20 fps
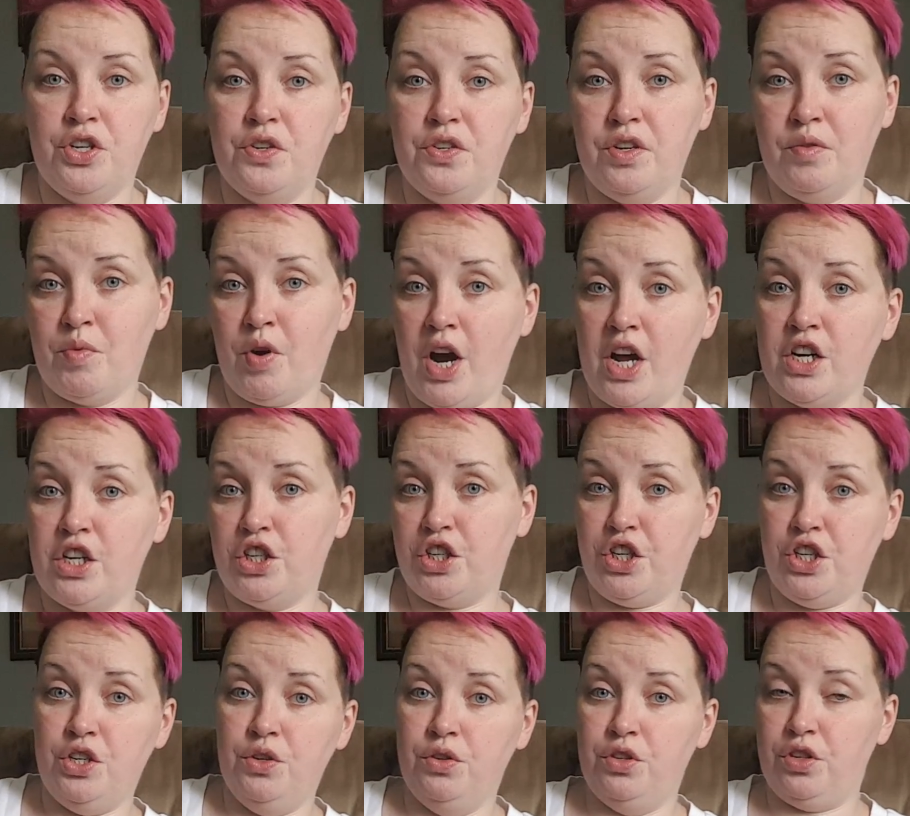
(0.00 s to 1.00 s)
using more energy,
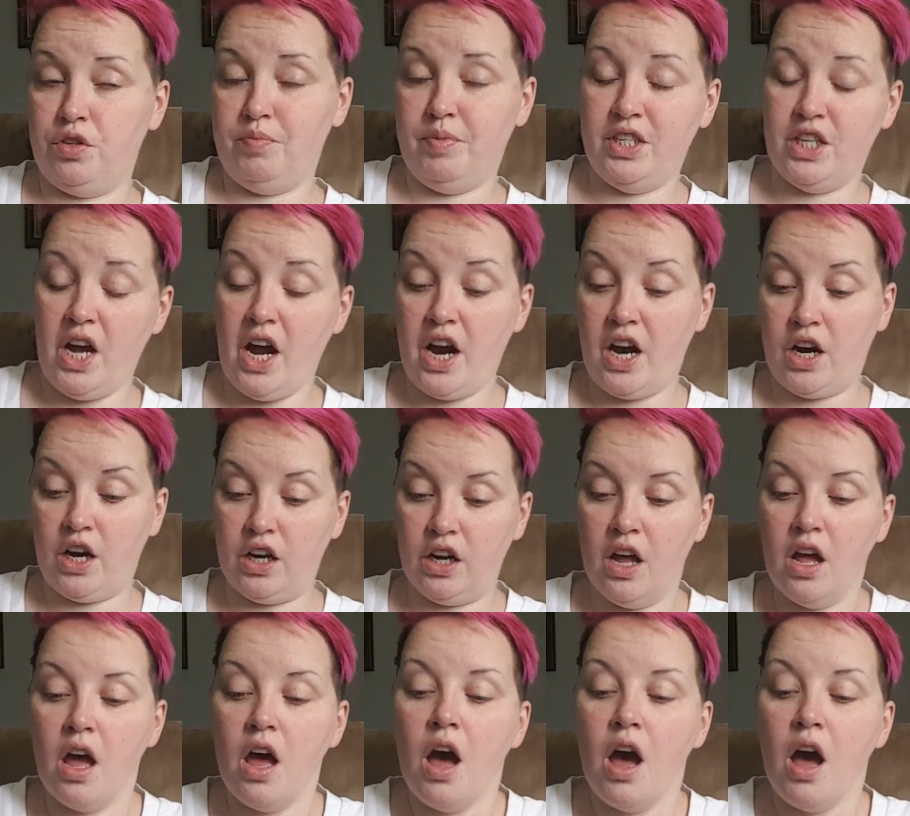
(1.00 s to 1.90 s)
you should be tired.